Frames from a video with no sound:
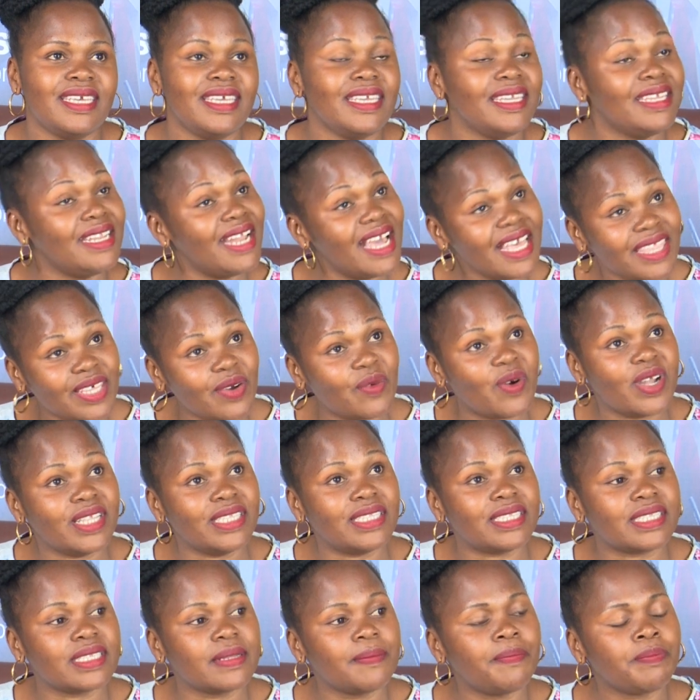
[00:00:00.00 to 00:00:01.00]
In other
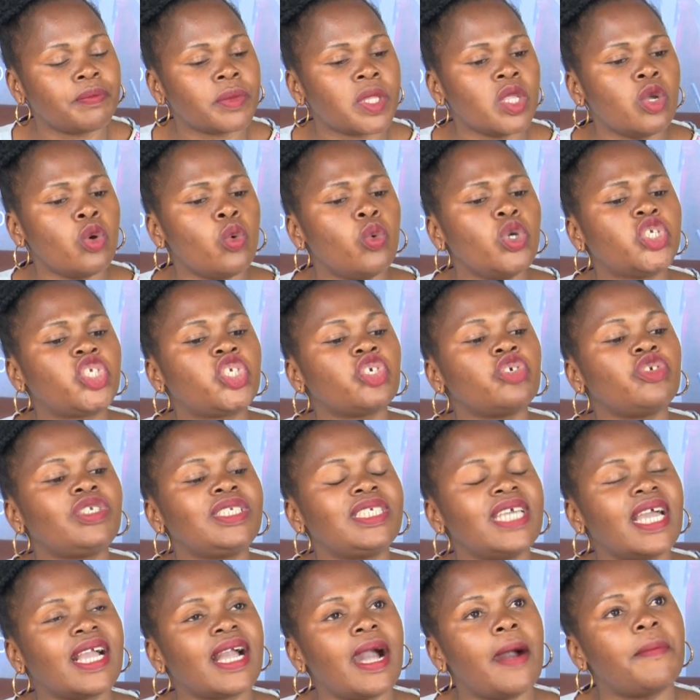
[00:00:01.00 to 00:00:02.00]
words, we should
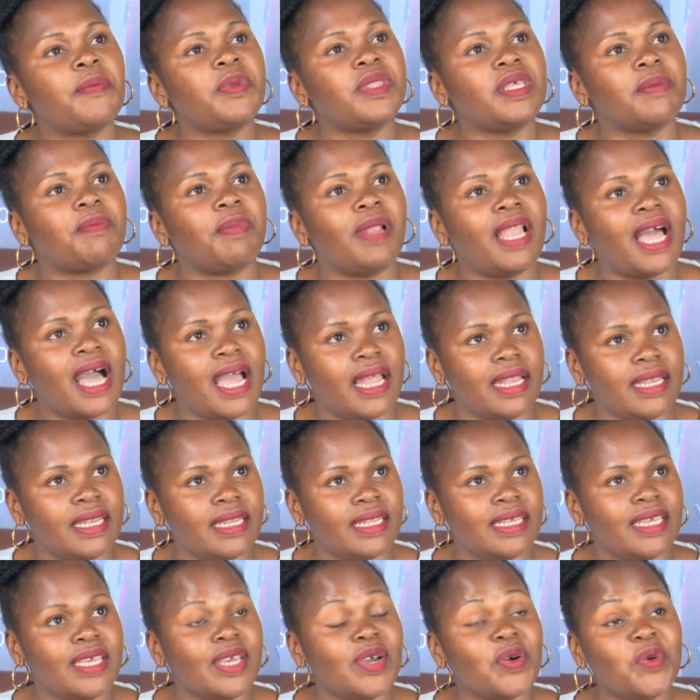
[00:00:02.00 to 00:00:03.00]
take up the plan.
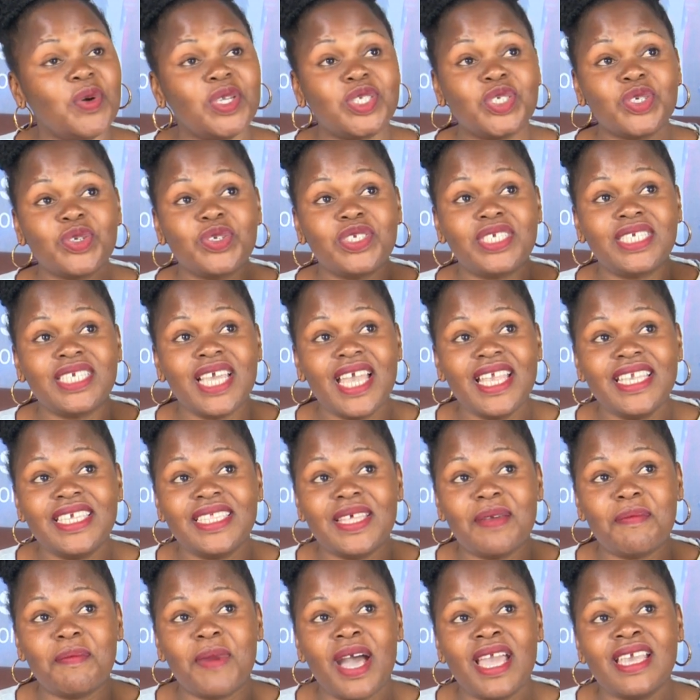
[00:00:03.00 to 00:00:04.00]
We should
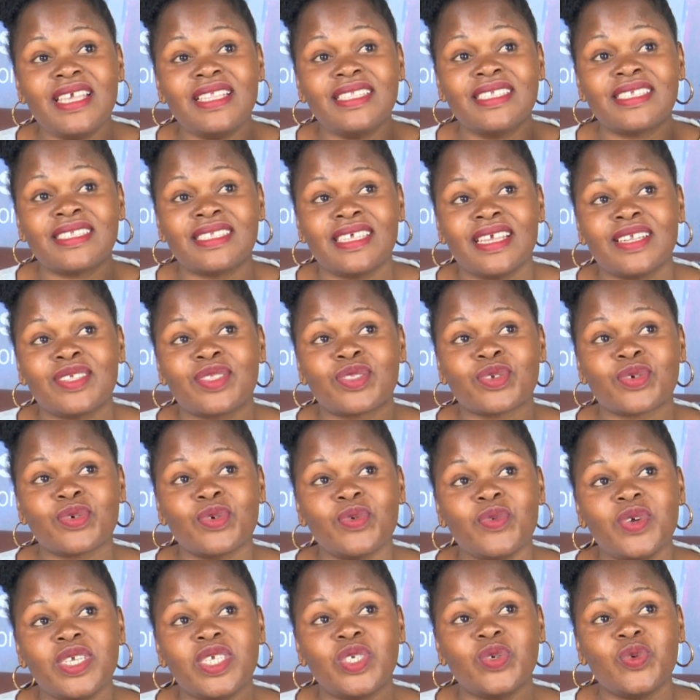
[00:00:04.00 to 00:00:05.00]
change the mindset
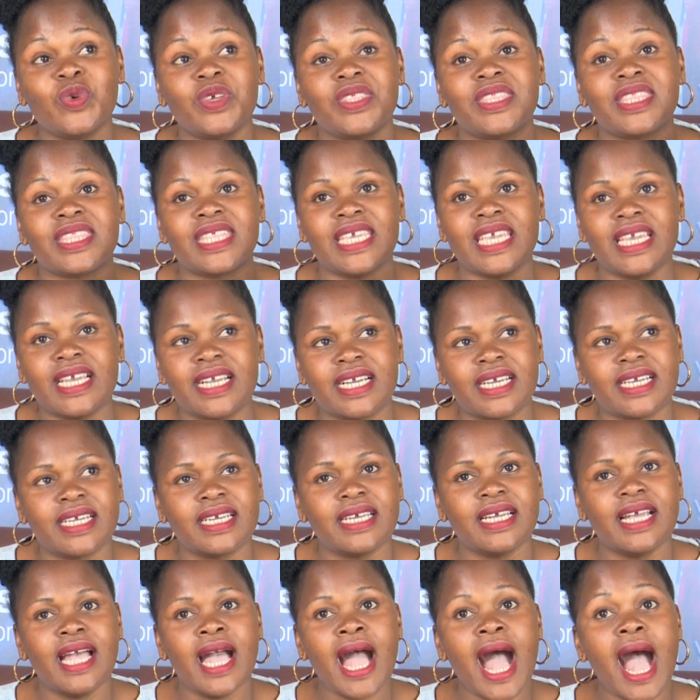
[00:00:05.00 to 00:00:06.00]
through which we think.
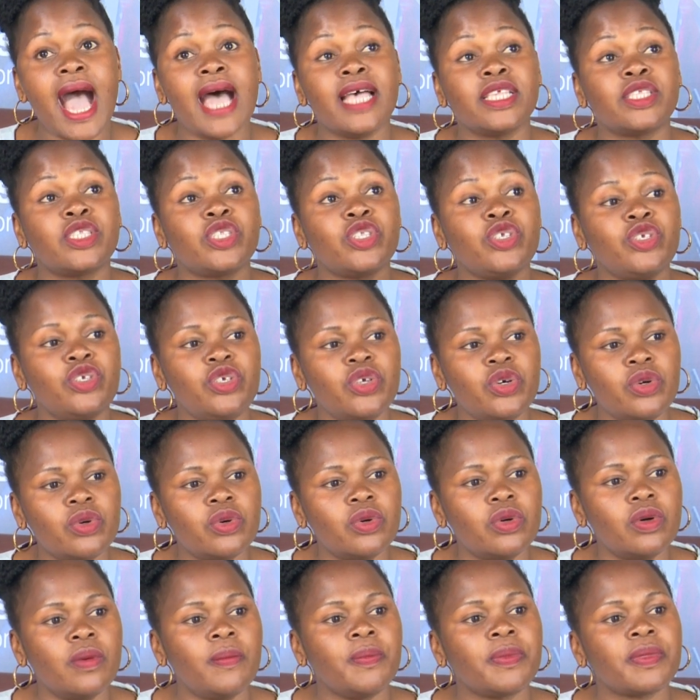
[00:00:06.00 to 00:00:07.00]
As
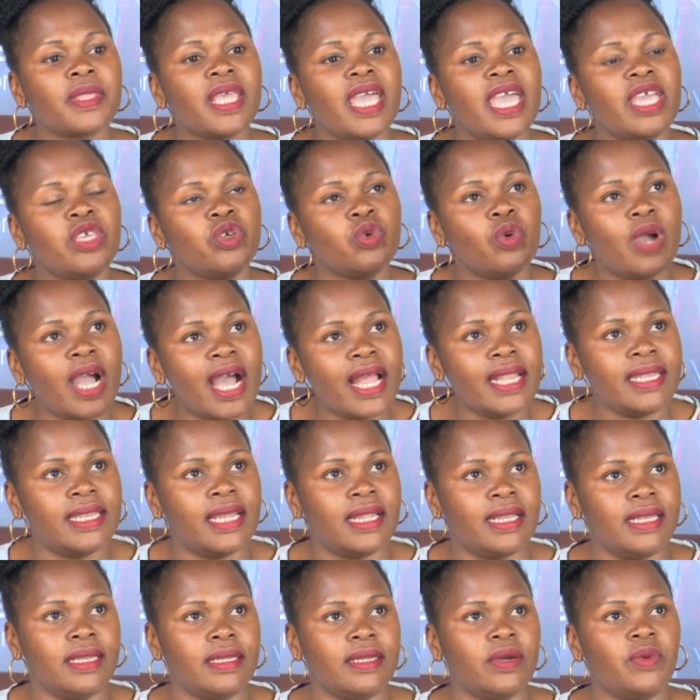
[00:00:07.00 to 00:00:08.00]
you, a
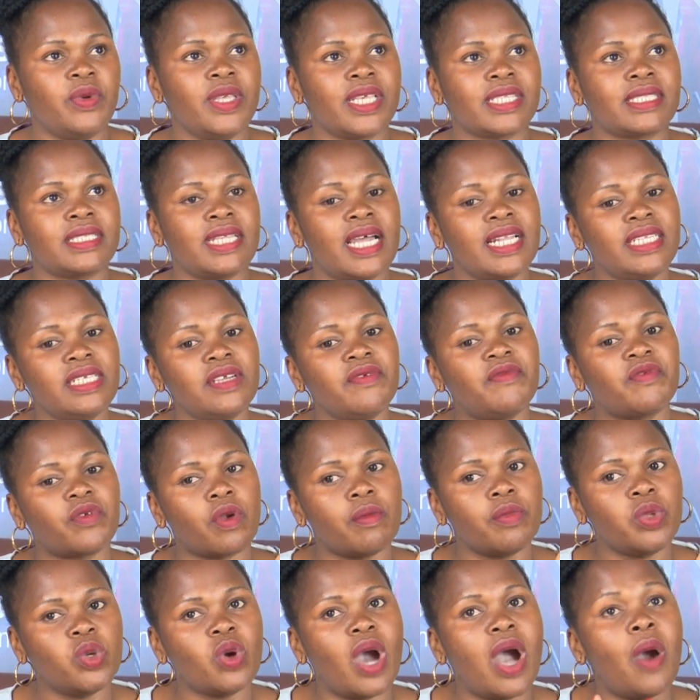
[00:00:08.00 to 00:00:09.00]
Ugandan, we are starting
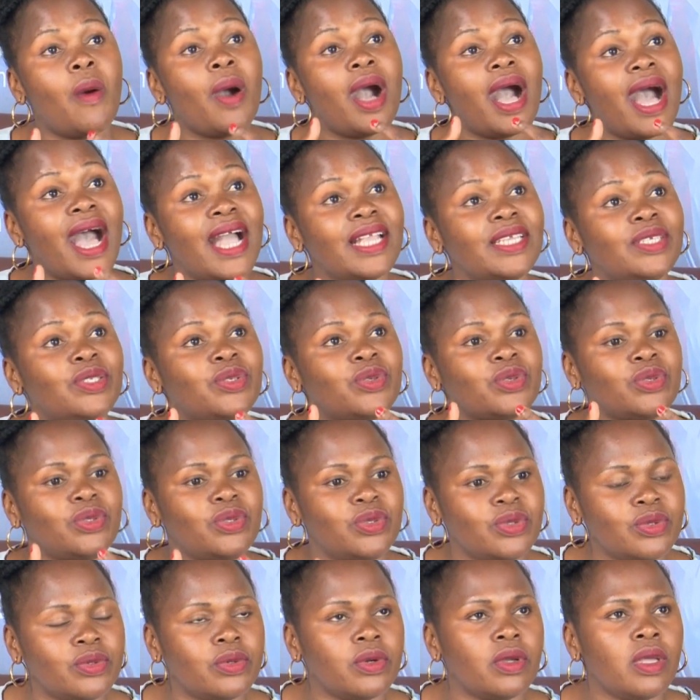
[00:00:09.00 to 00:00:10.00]
from you, our urge to
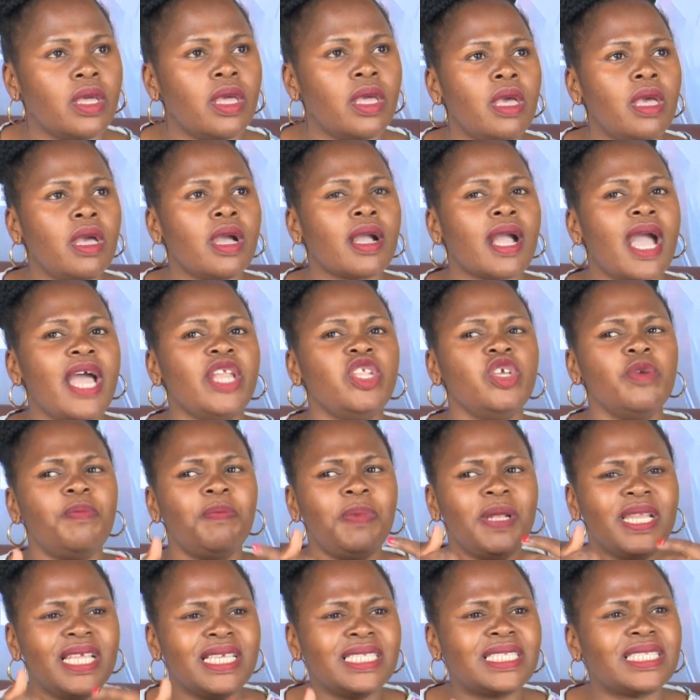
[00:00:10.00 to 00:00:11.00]
you. Can you
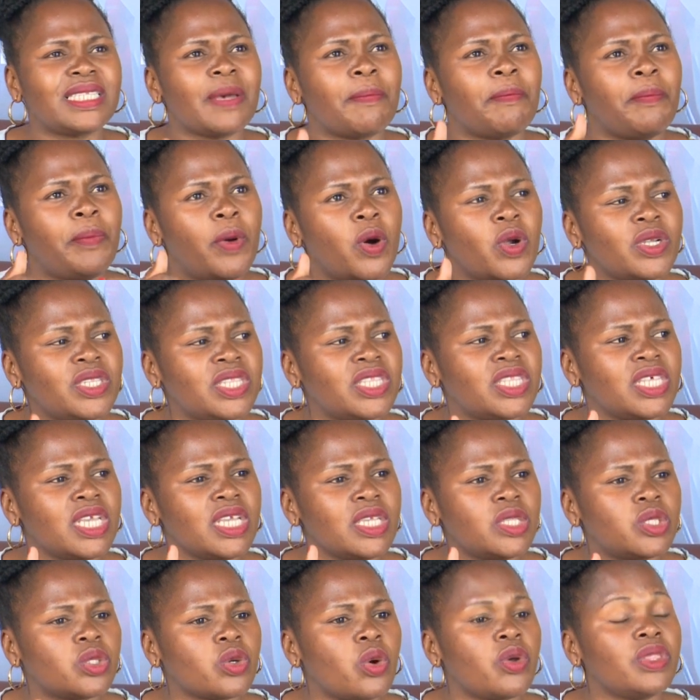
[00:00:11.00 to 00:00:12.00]
please support
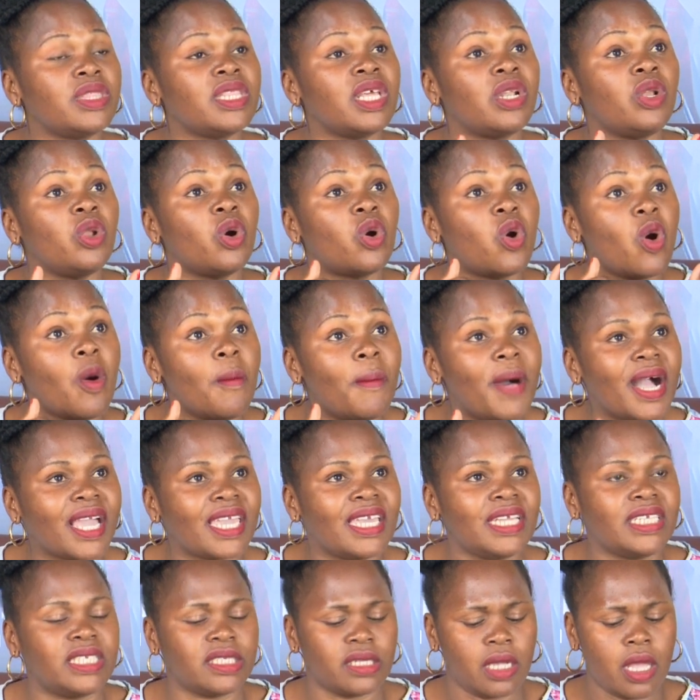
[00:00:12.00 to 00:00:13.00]
things on the local
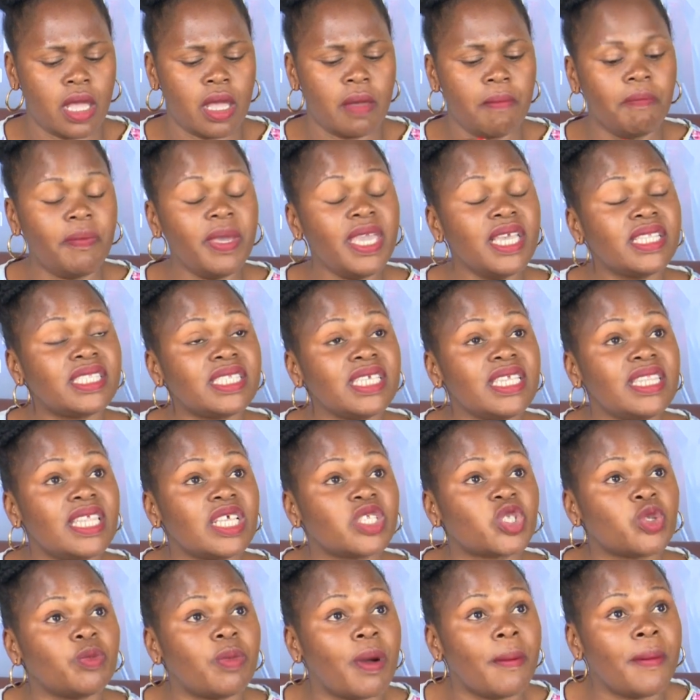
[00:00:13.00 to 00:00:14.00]
market? Be it in the
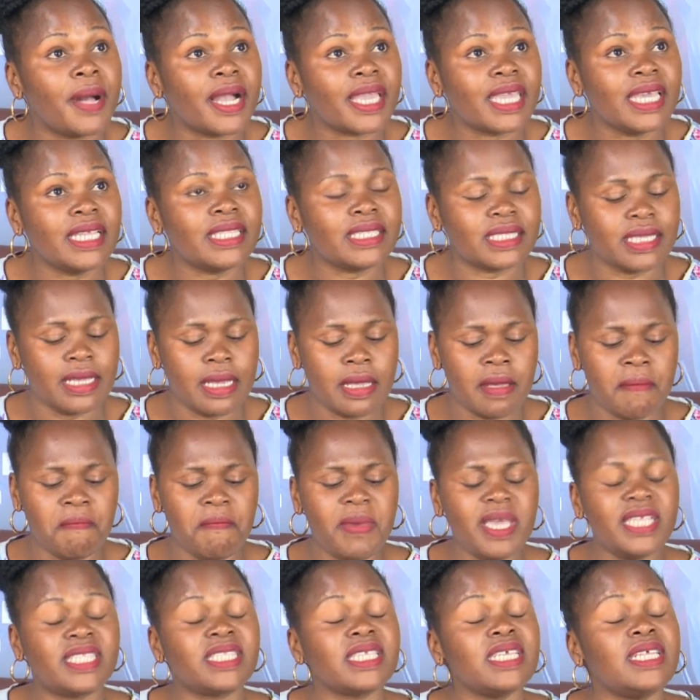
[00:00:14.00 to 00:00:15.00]
supermarket,
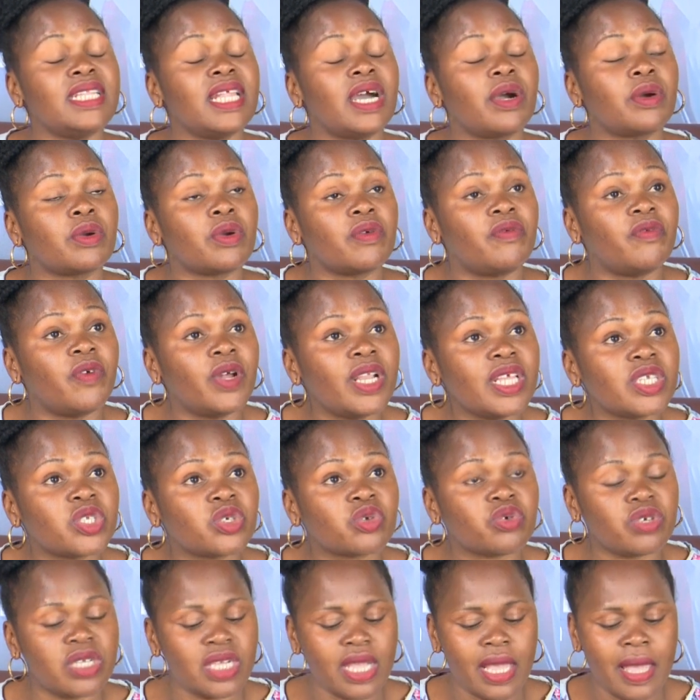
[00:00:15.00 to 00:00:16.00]
be it in
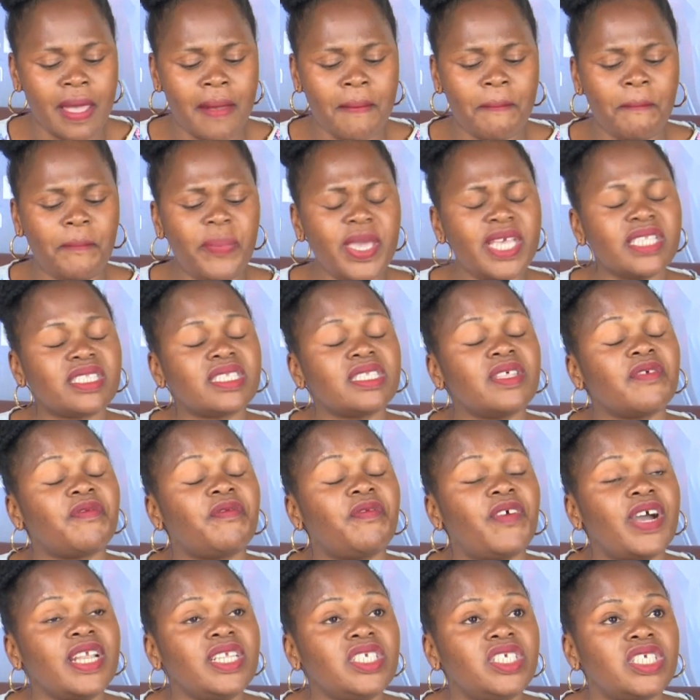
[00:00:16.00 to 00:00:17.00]
agroforestry, be it the
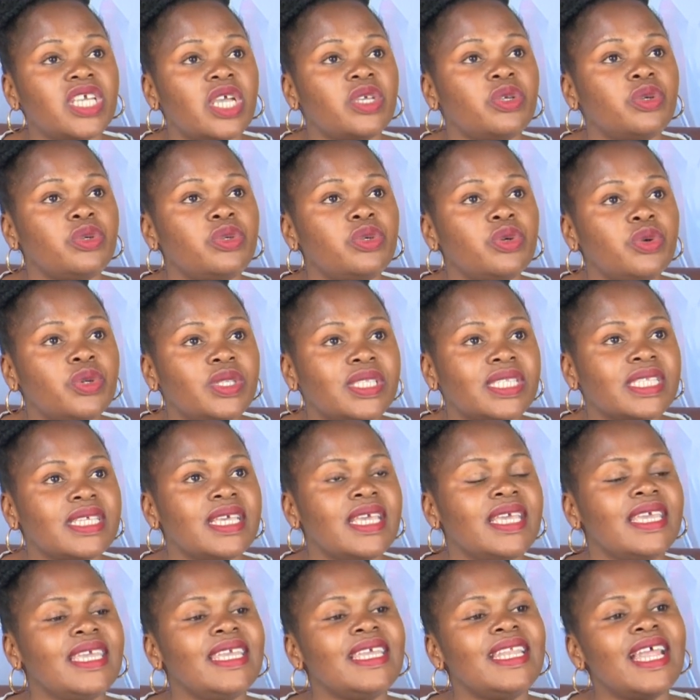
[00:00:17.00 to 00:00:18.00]
furniture you use.
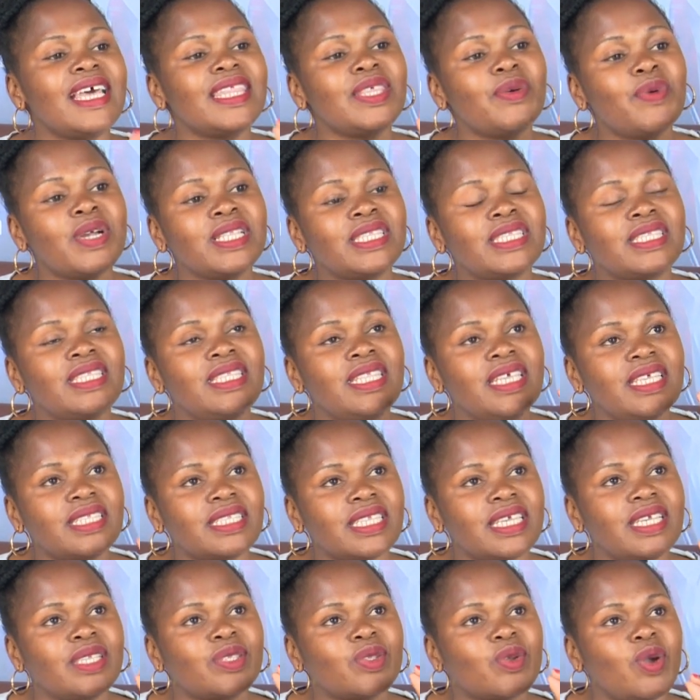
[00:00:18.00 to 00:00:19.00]
In other words,
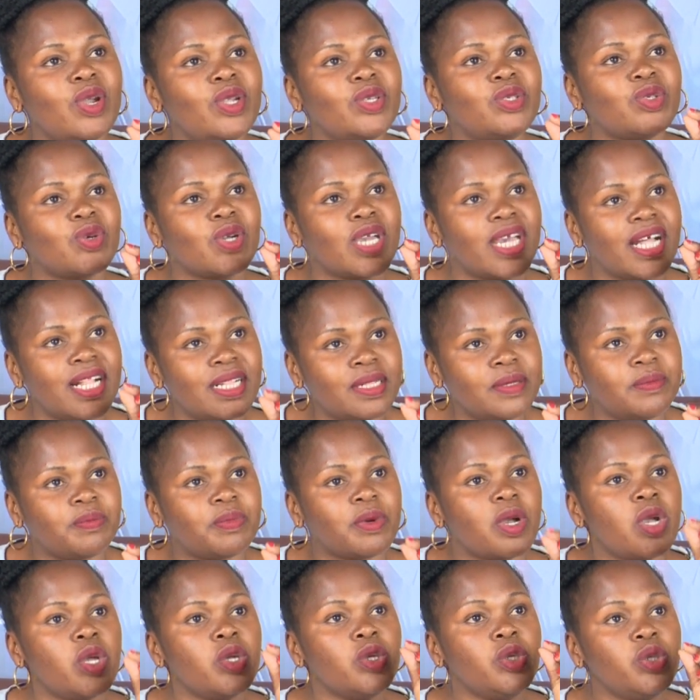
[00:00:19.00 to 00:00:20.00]
this is going to help
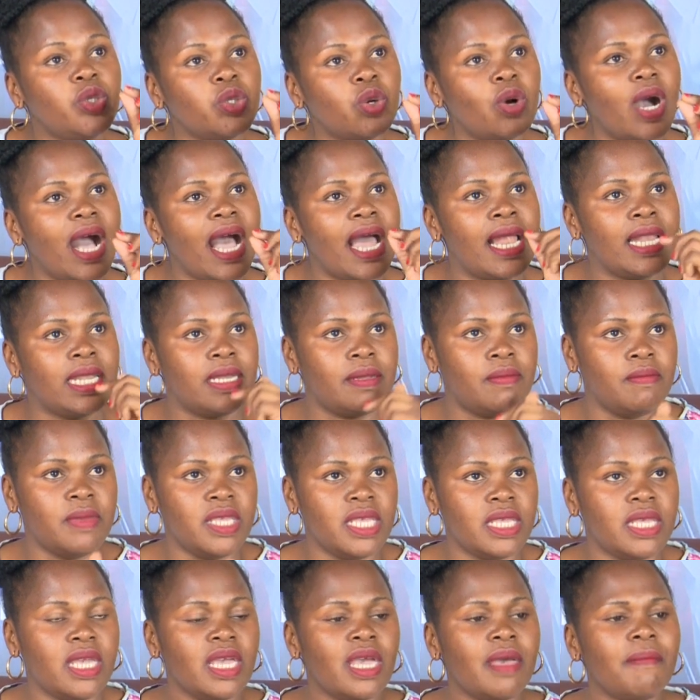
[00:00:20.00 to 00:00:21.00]
you and
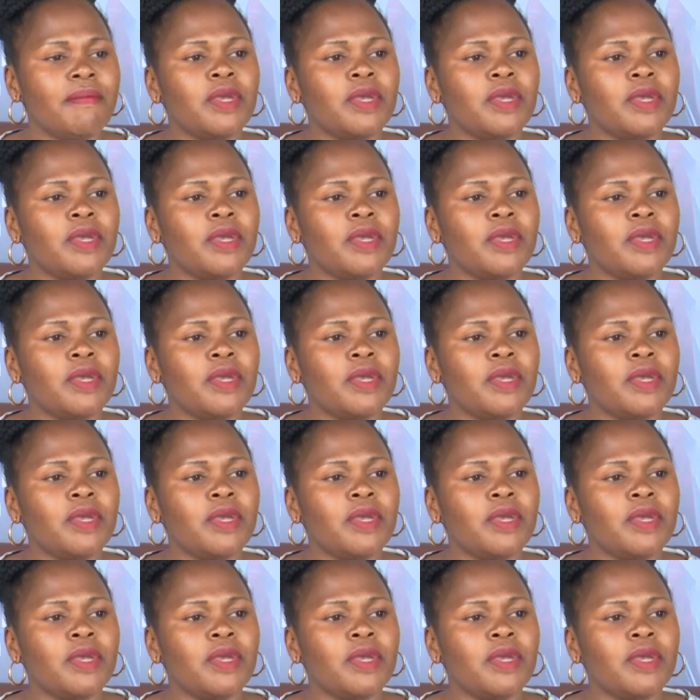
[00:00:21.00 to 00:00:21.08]
me.